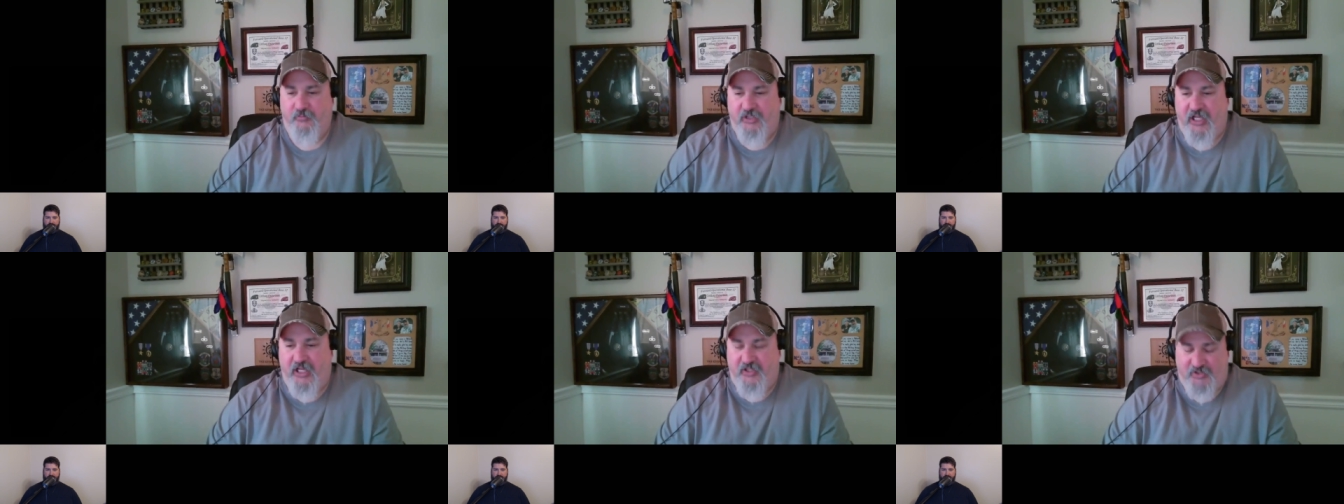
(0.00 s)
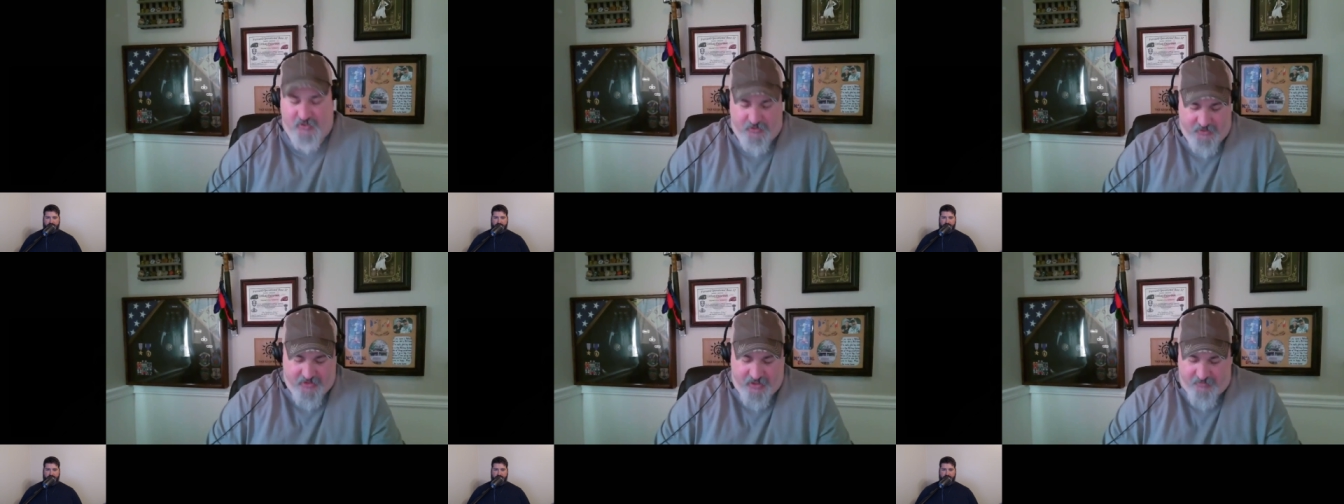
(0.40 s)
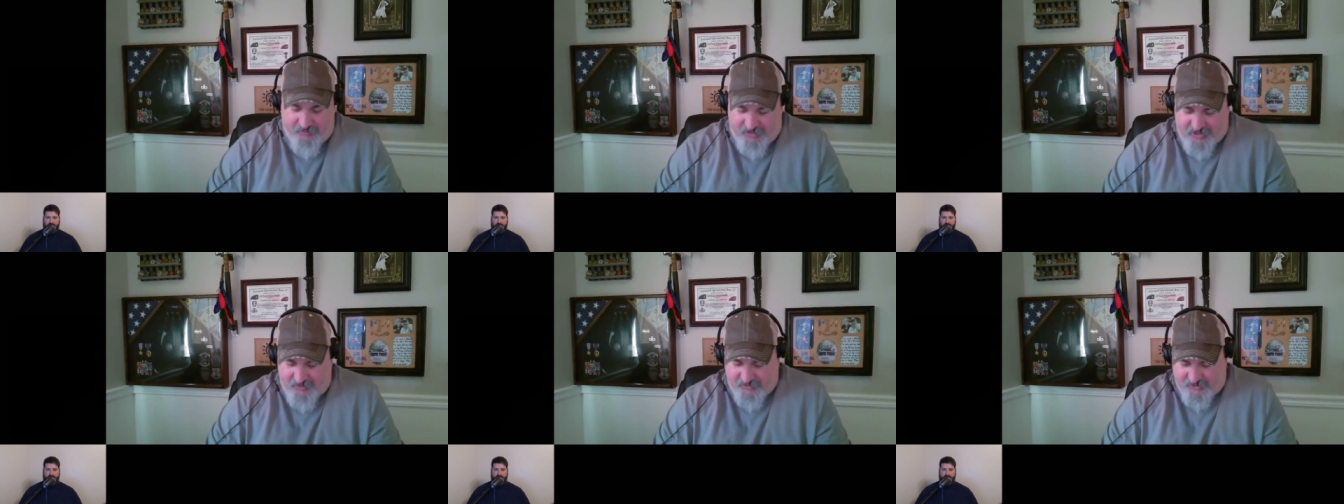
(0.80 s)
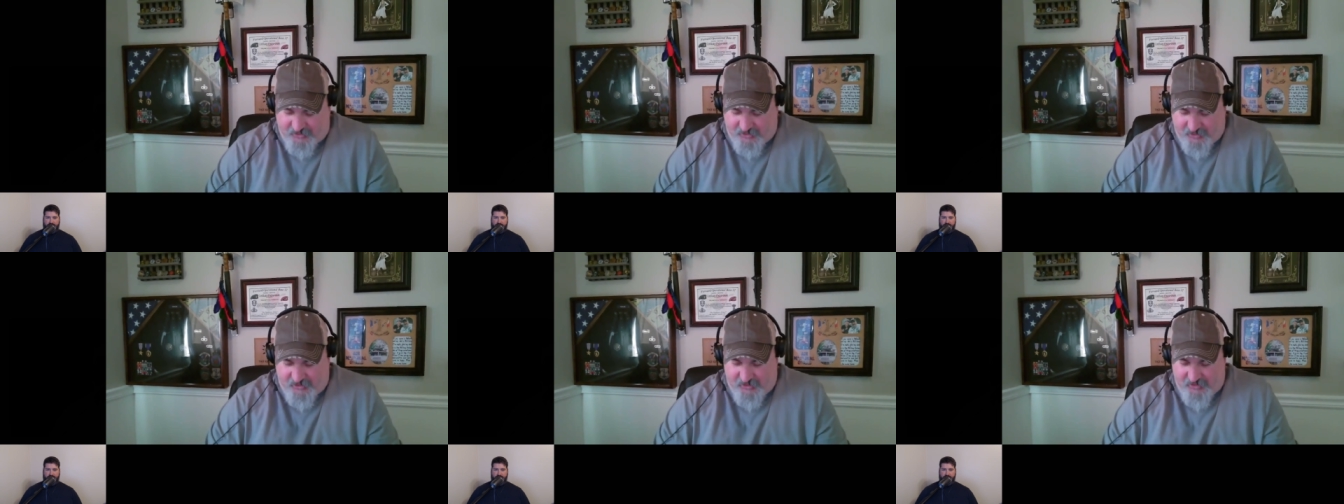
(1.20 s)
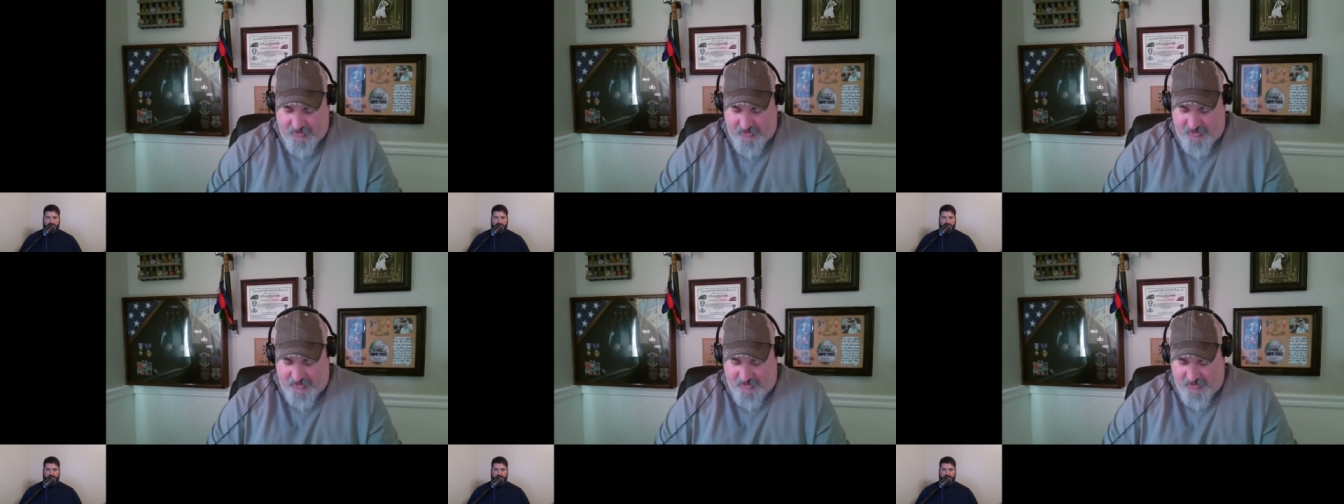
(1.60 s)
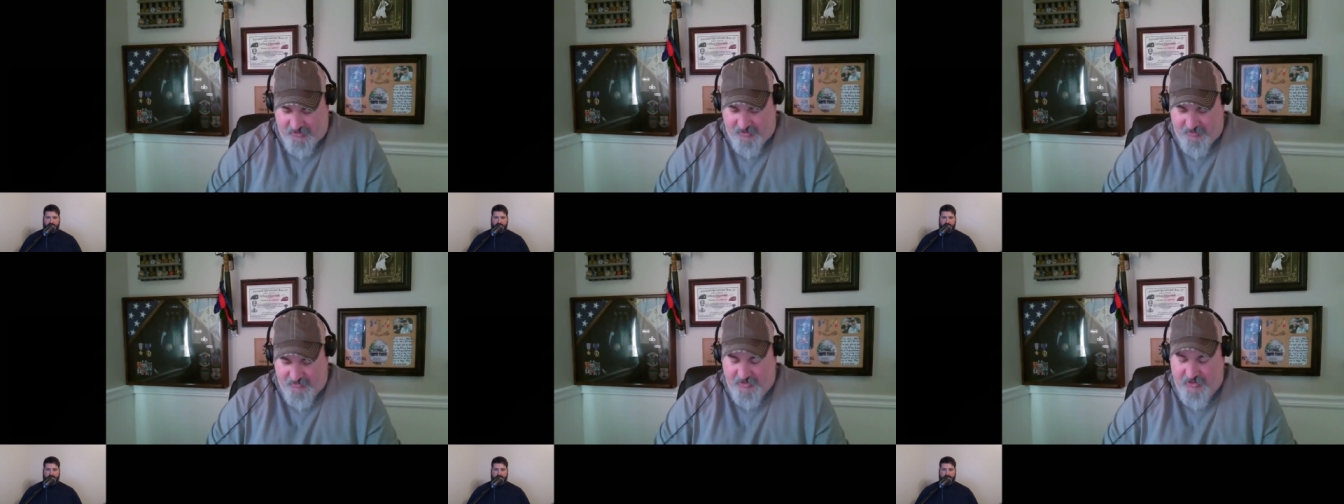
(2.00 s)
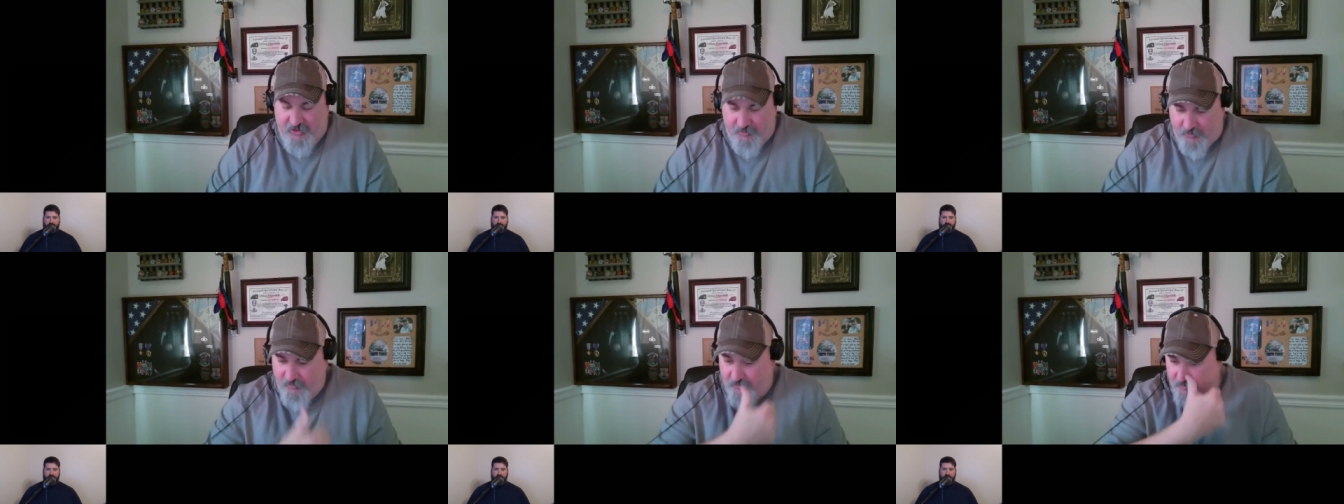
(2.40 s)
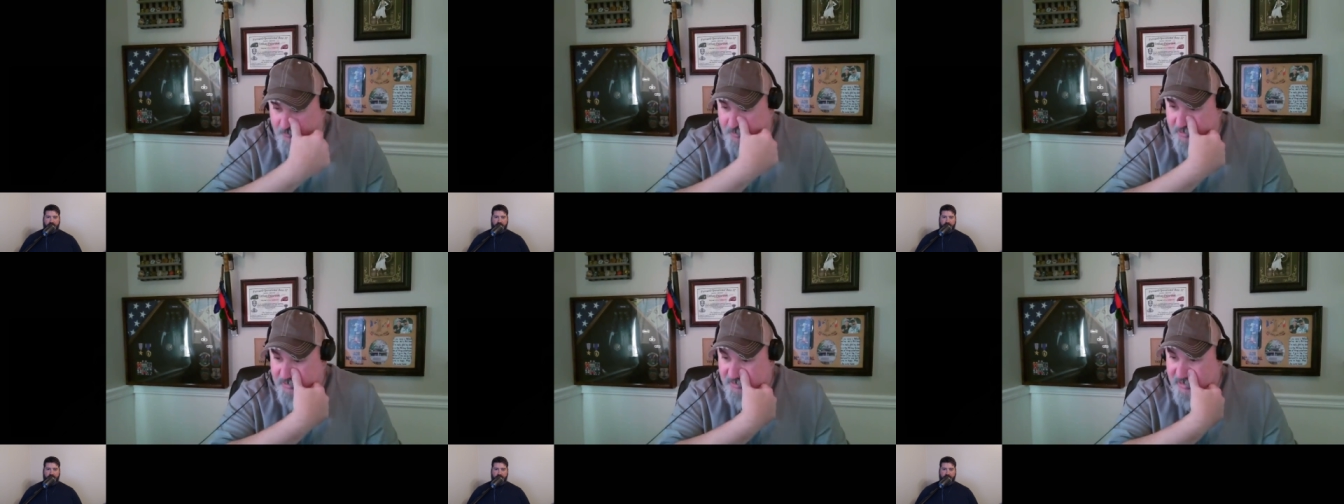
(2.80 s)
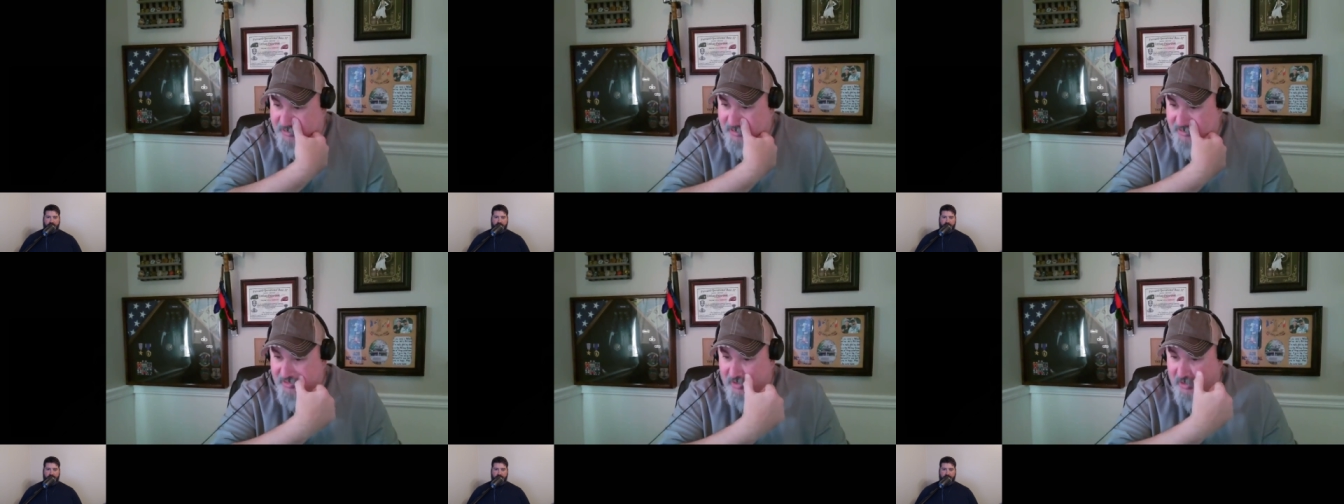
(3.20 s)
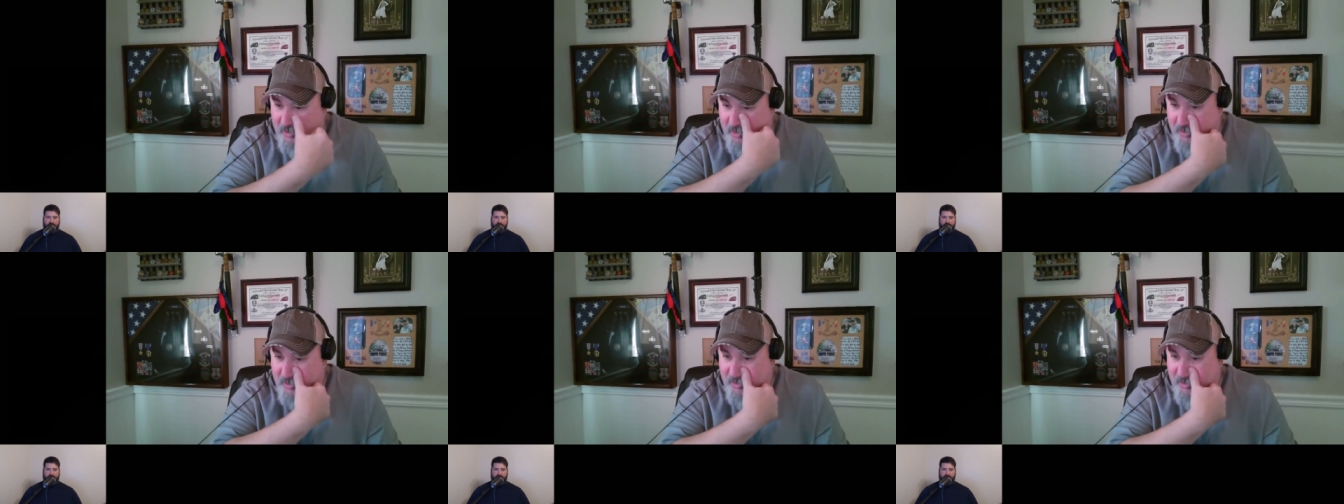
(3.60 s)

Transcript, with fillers: yeah, so no, that, but that was a good, uh, that was a good one. We were pretty lucky there.